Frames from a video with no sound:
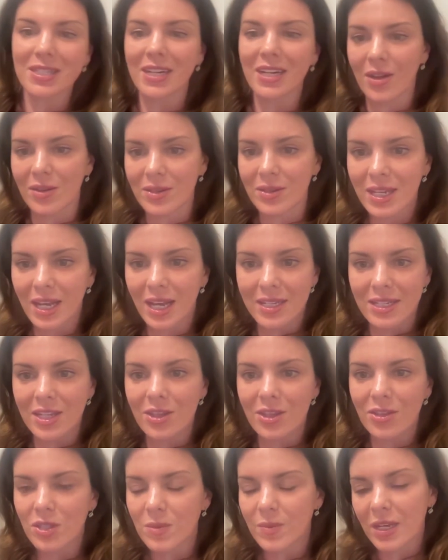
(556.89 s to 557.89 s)

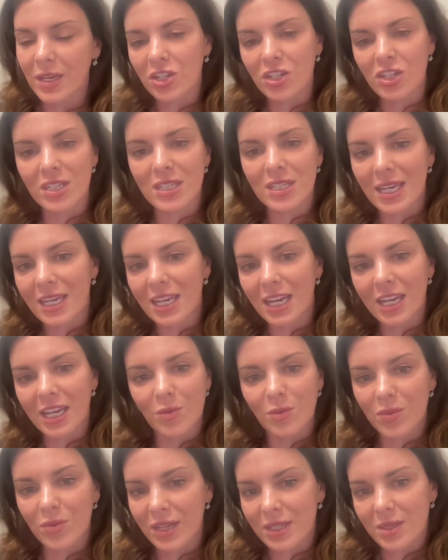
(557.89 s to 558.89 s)
downsizing those patients that had
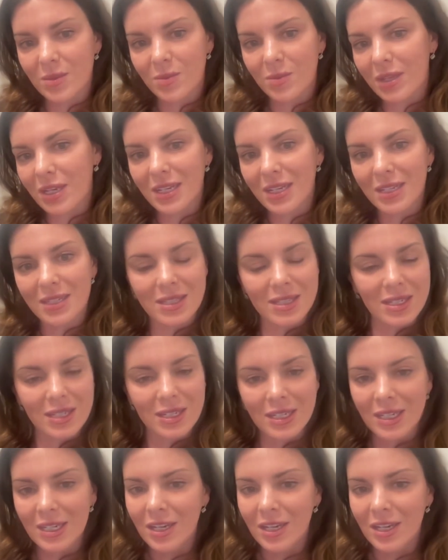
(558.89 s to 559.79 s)
implants placed